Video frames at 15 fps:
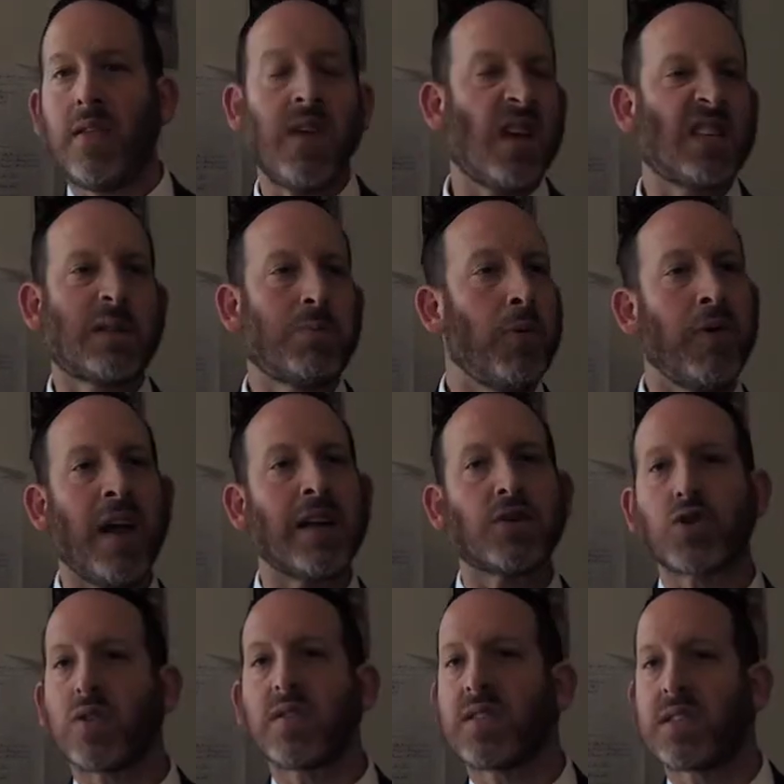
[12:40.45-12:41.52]
the
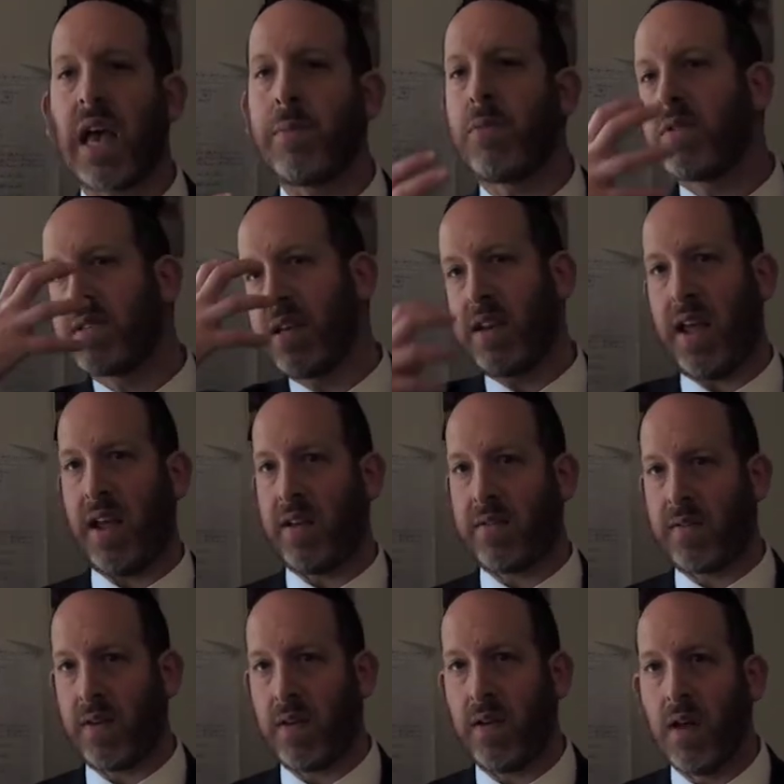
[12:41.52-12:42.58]
experiential
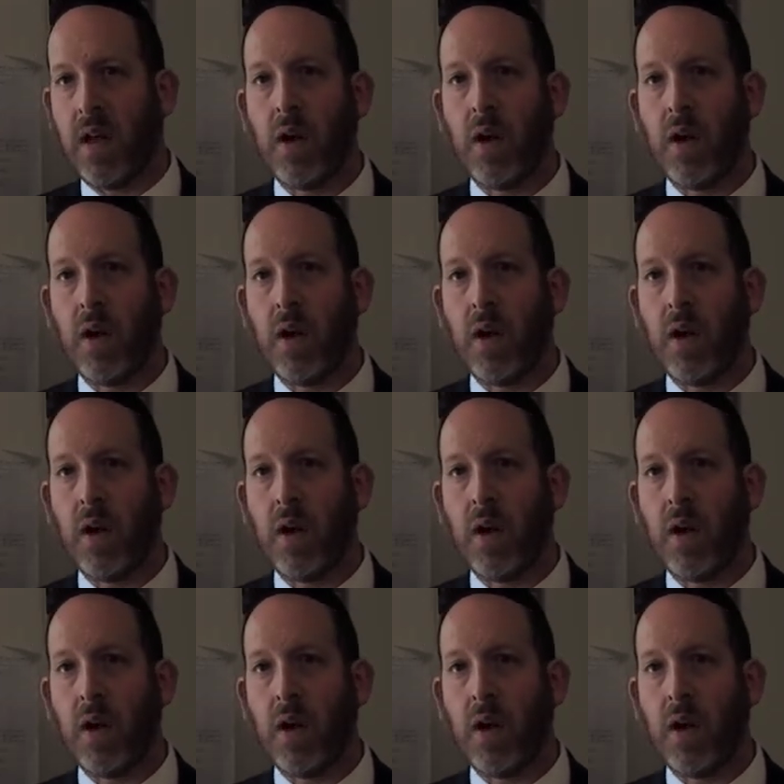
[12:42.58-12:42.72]
simultaneity,